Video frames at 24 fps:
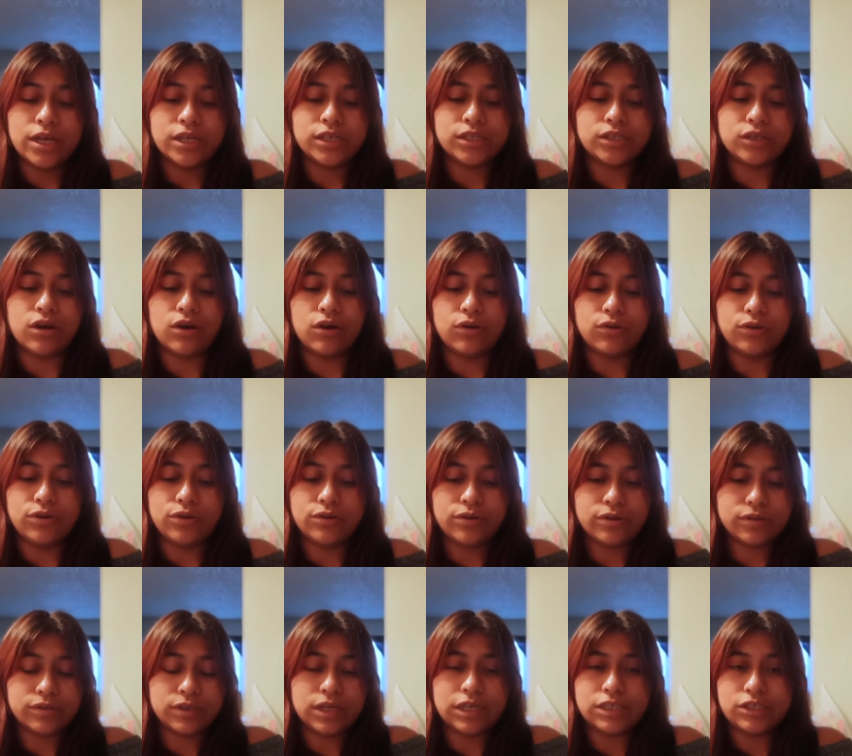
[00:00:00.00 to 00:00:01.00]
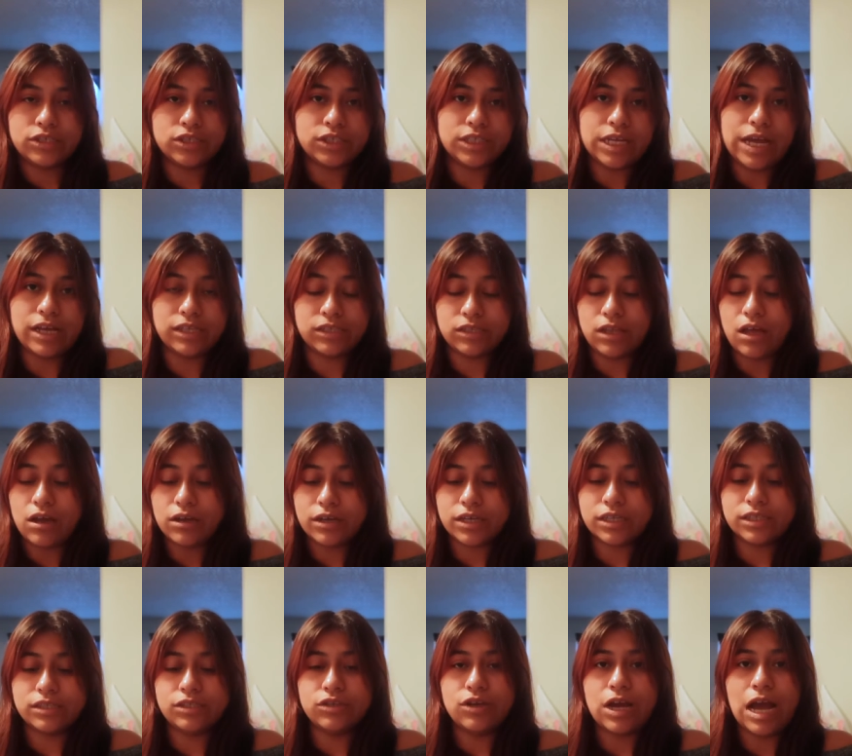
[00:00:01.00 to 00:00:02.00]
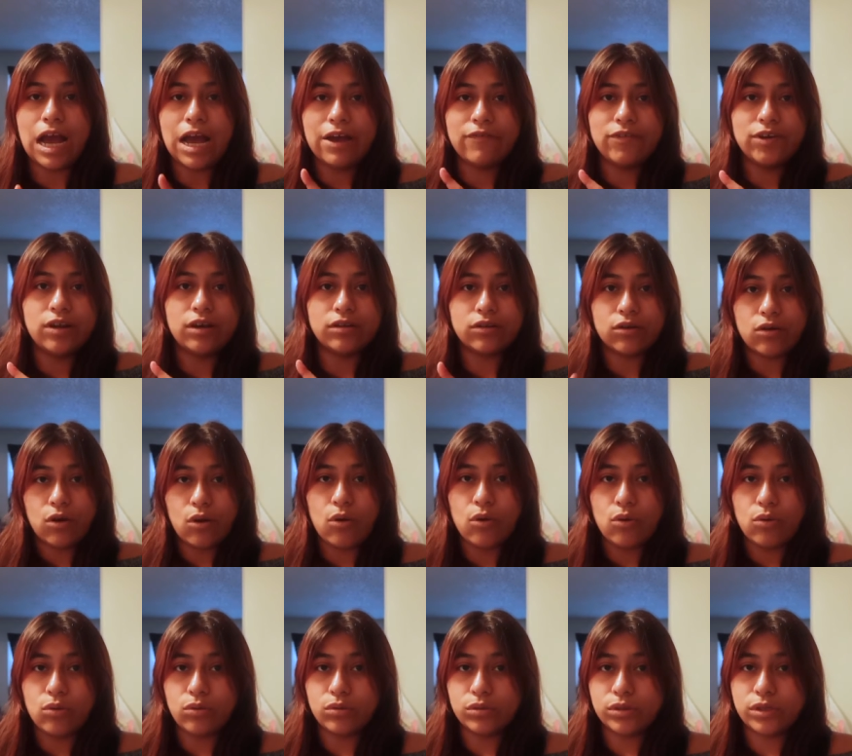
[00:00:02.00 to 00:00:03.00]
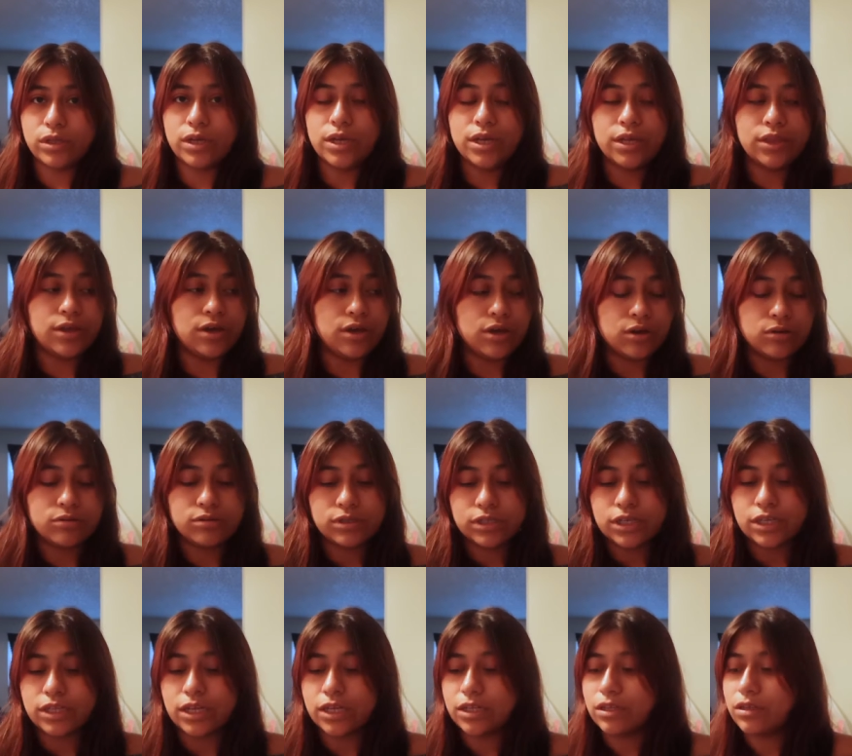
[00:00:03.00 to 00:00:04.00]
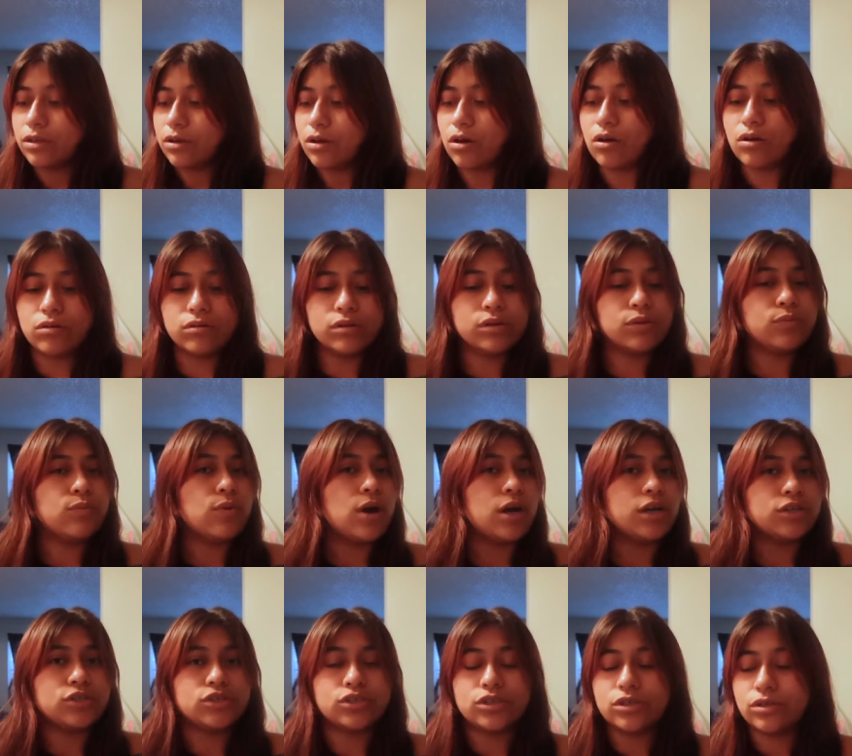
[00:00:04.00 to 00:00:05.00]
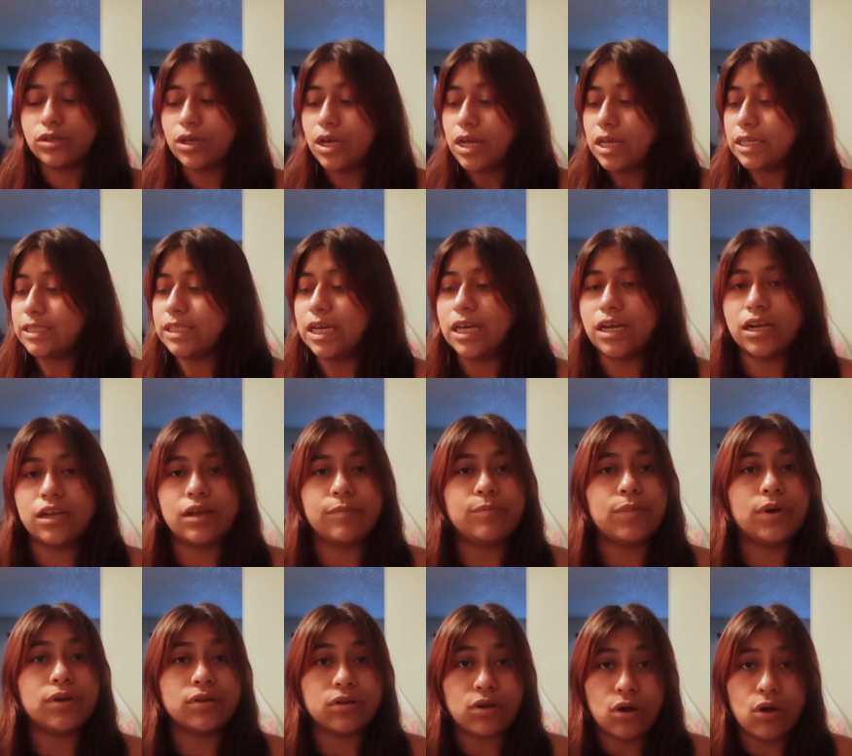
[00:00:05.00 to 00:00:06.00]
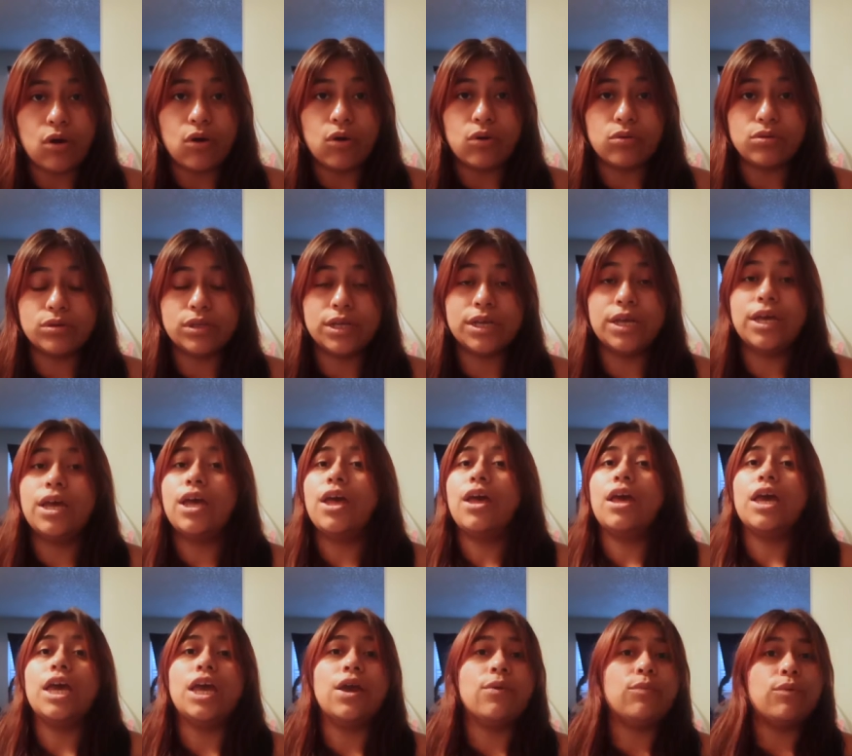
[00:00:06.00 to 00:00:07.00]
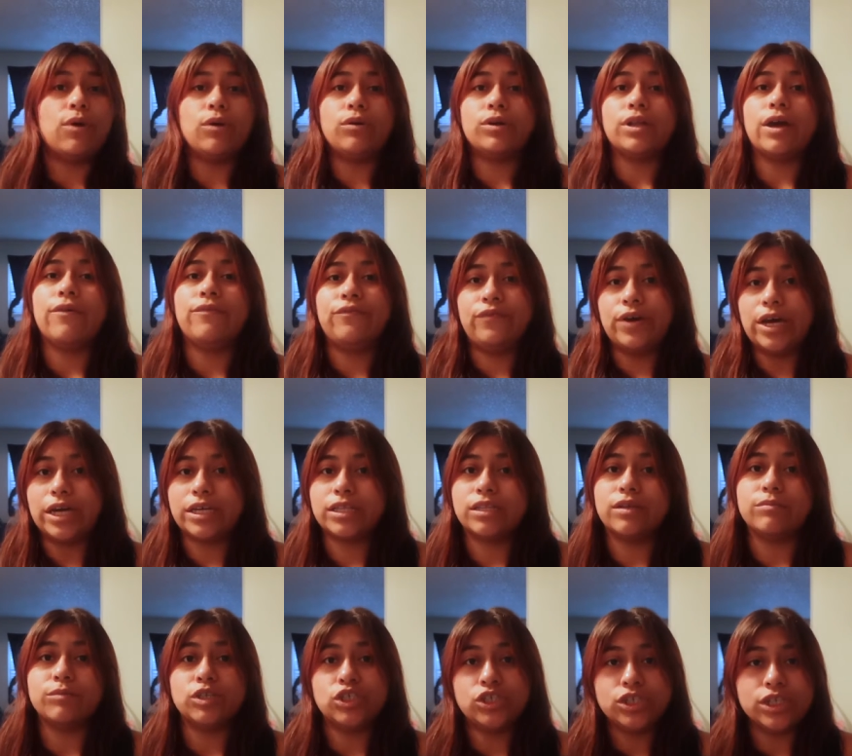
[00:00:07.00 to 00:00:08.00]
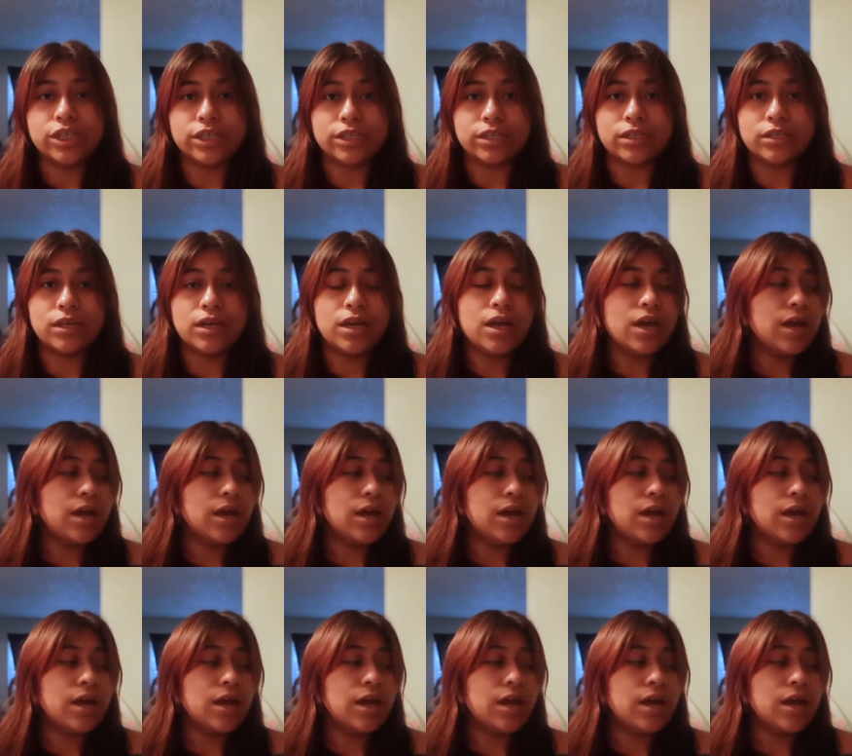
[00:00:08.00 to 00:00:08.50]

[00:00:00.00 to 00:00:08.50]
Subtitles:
So you could just, as long as you have it on cold, the hose connected to cold, washer set it up on cold, it won't affect the machine.